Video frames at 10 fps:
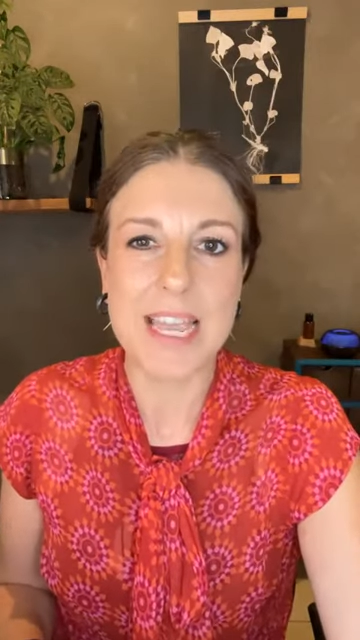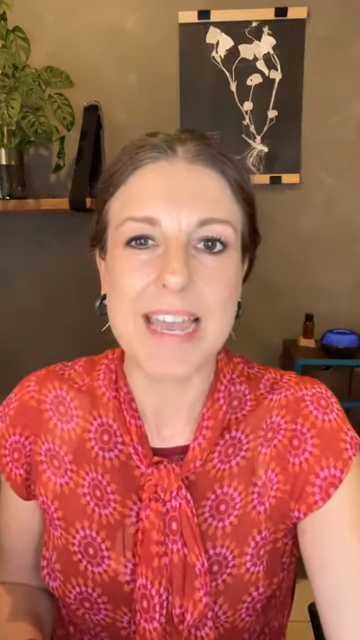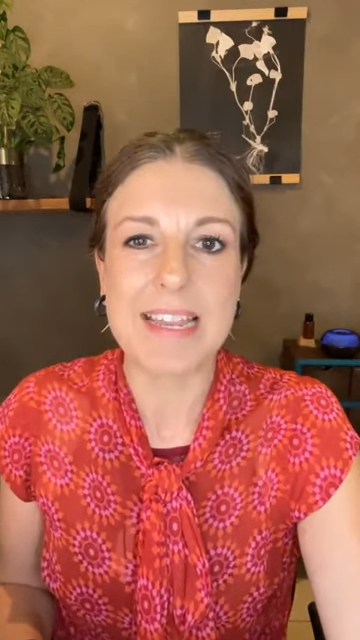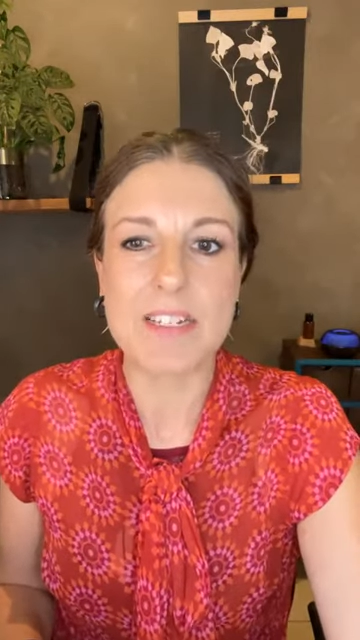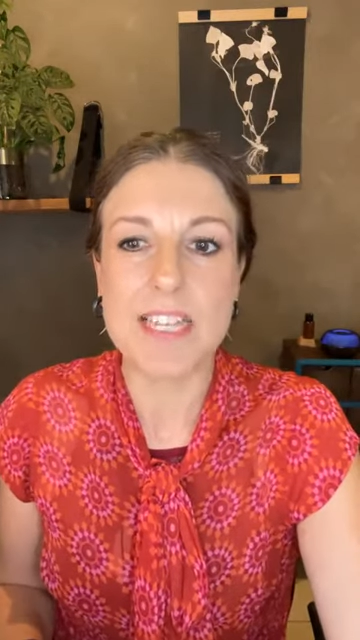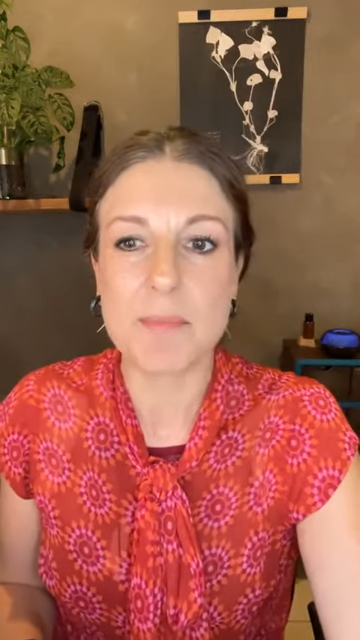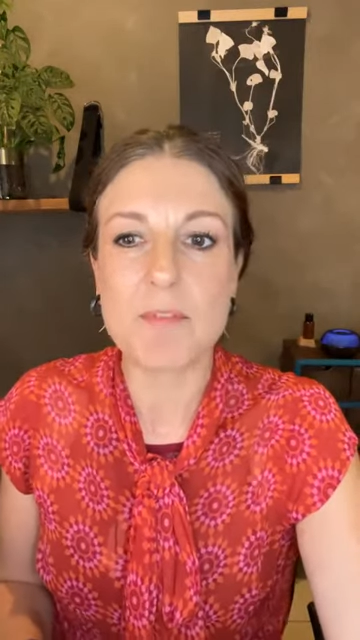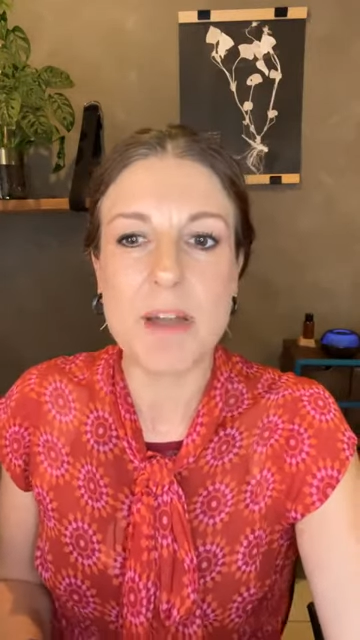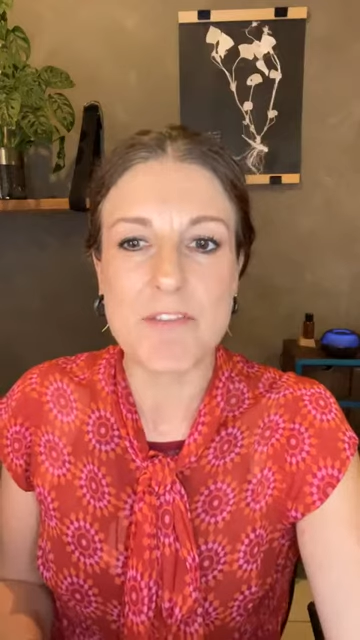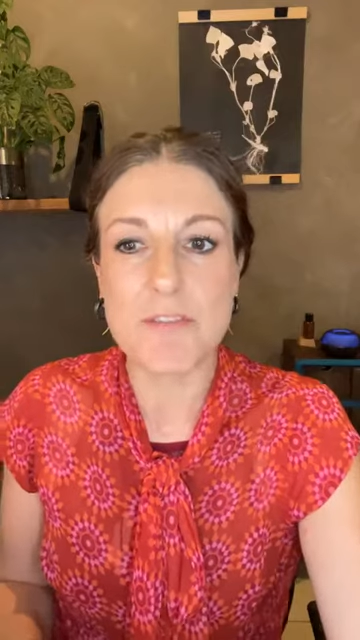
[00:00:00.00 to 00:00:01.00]
and some of
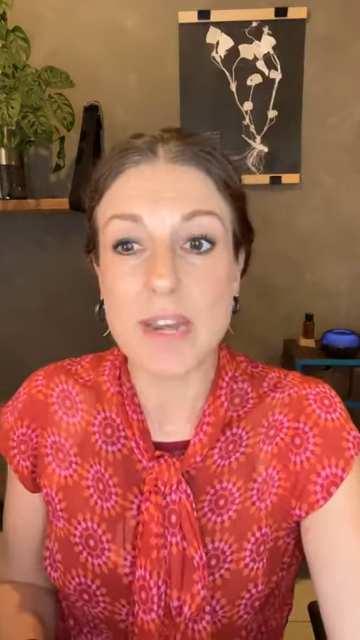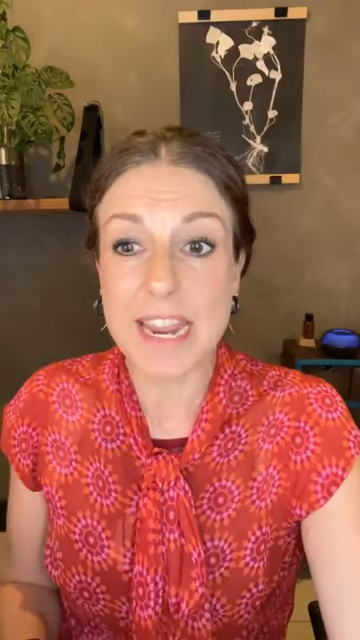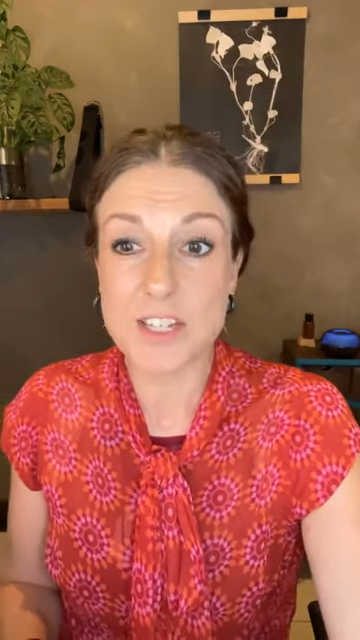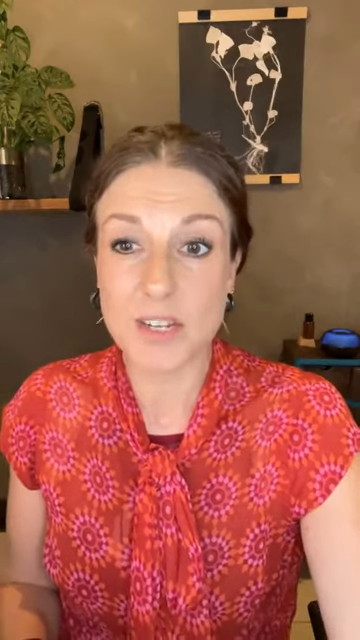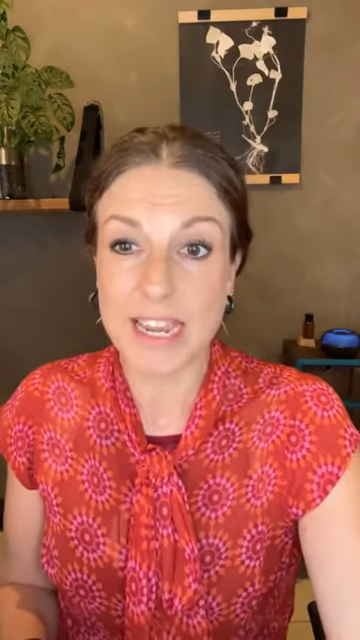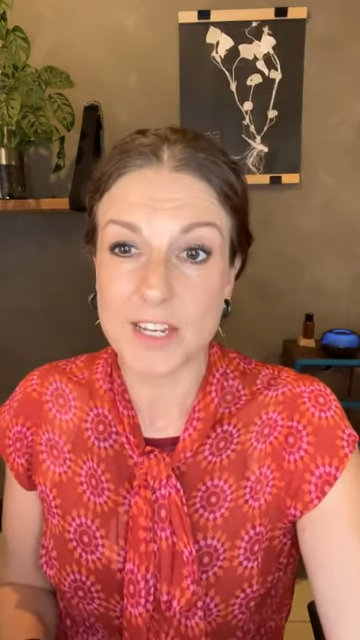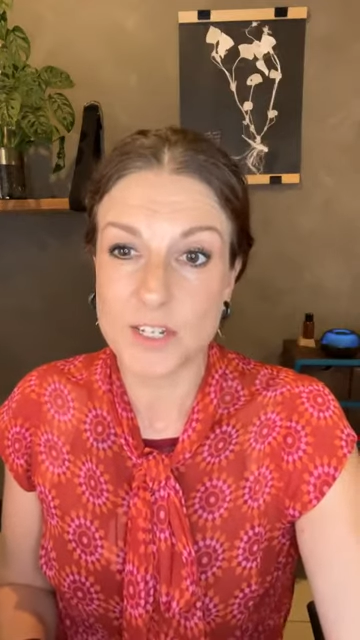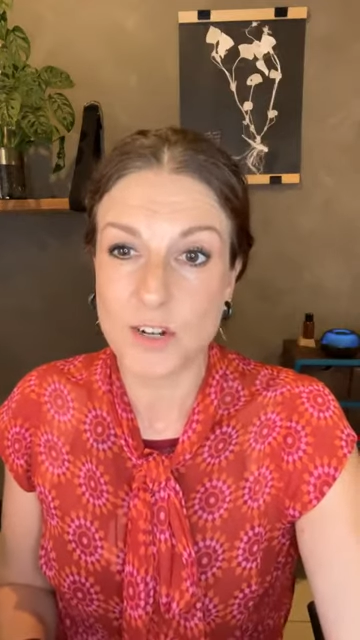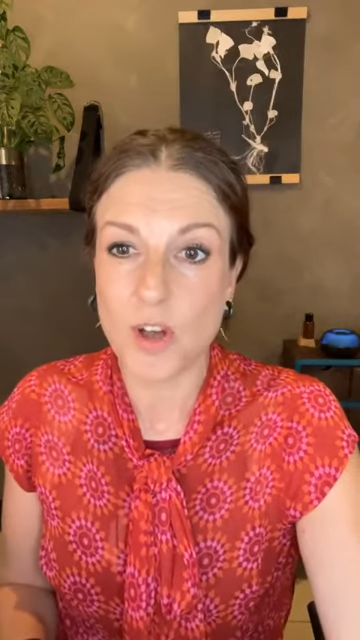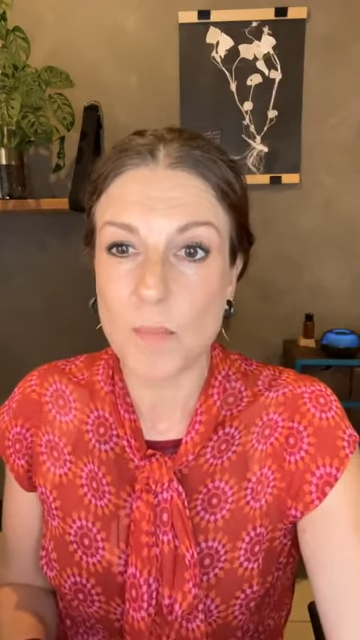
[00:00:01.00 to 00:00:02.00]
my free
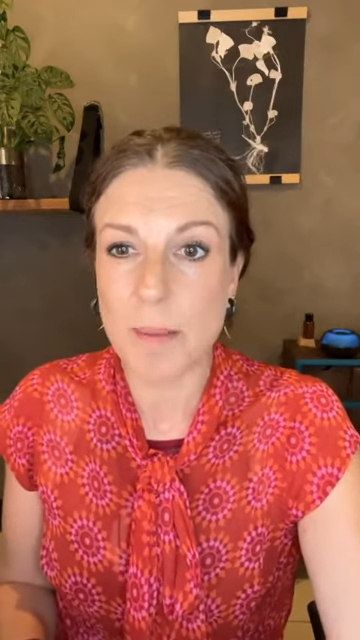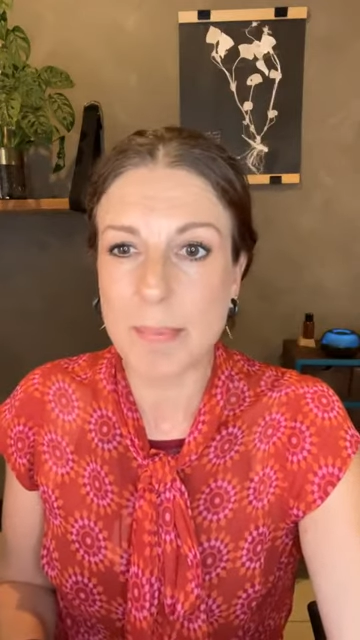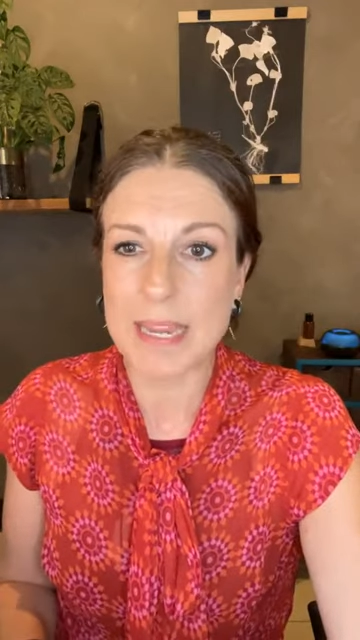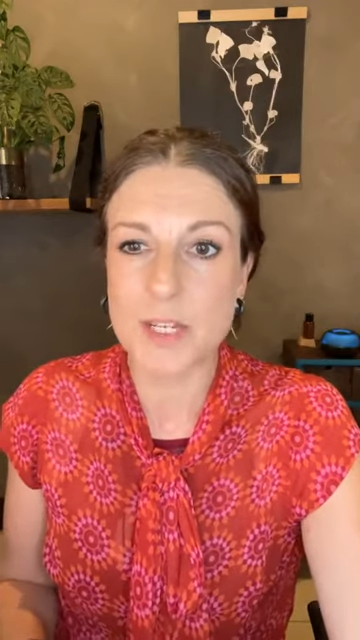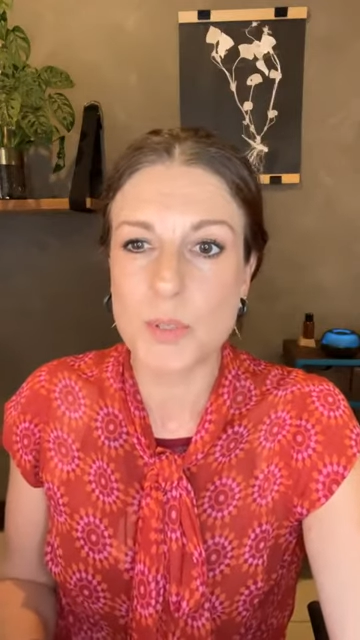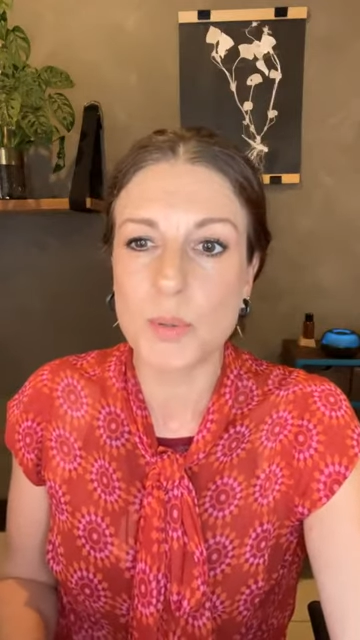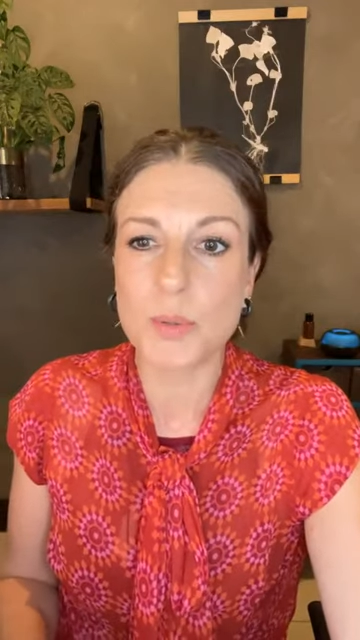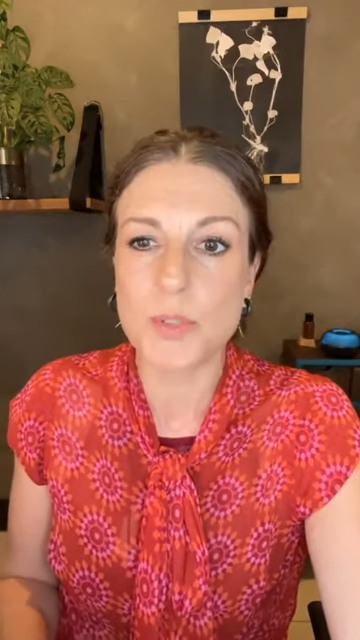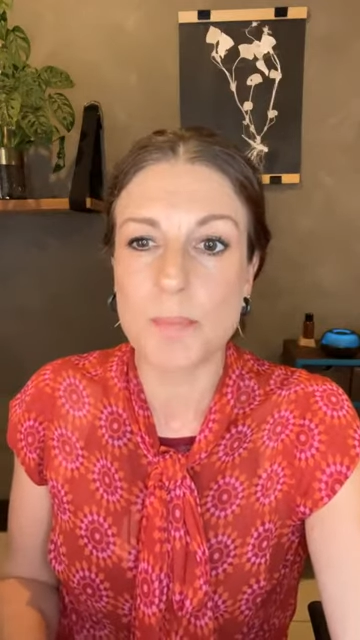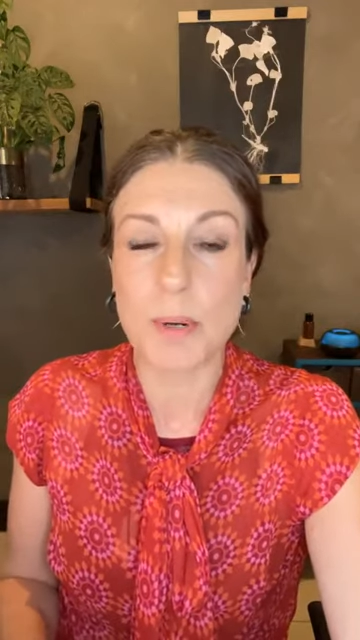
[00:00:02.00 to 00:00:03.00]
education on my page
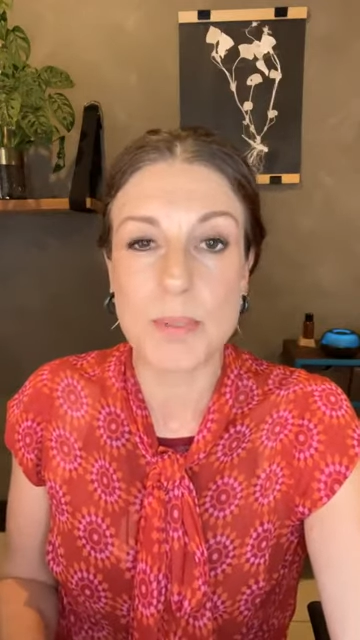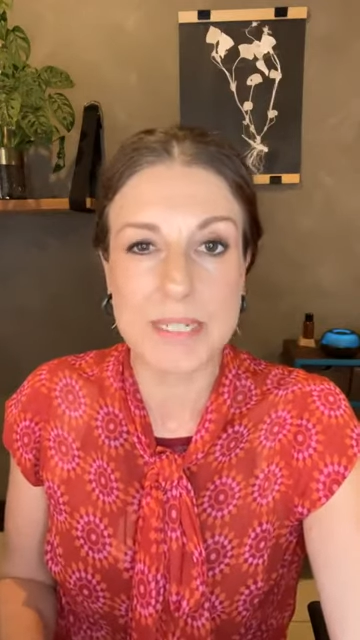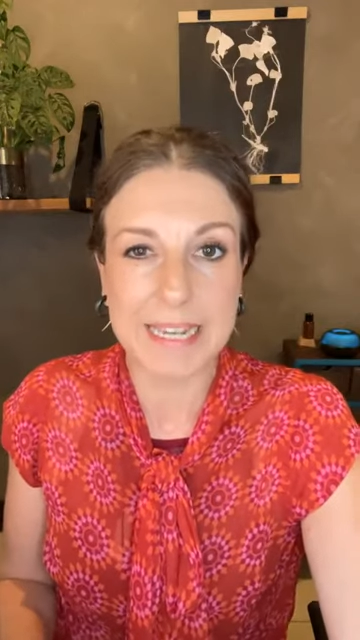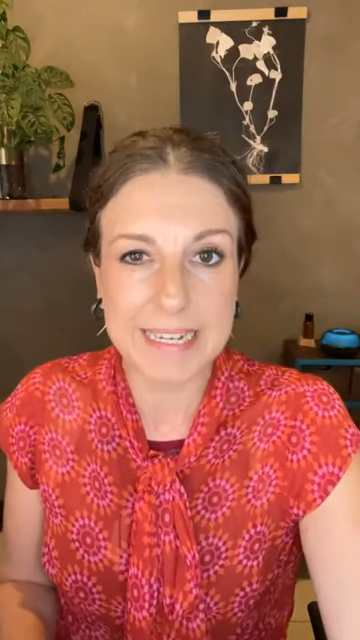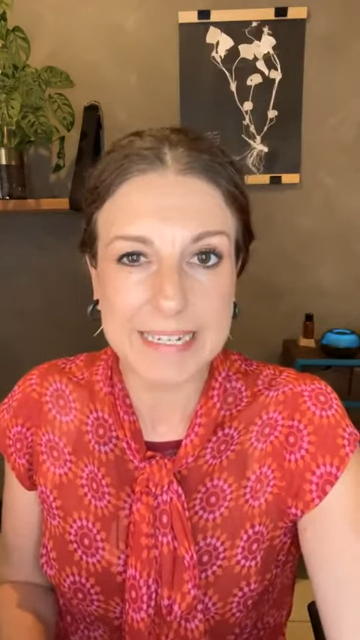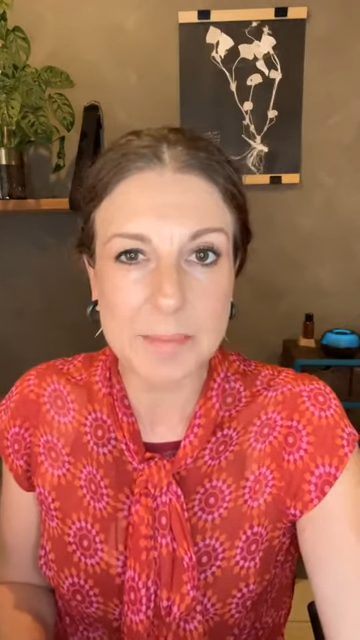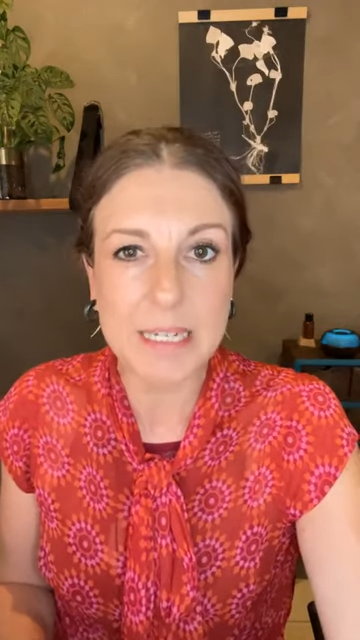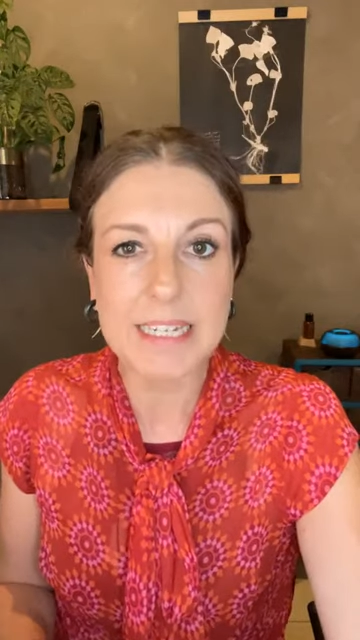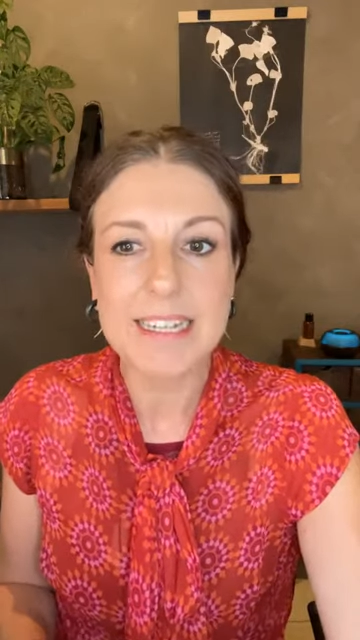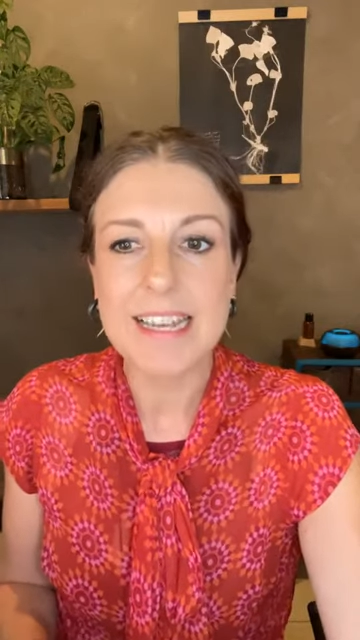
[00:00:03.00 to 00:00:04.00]
called Botanically,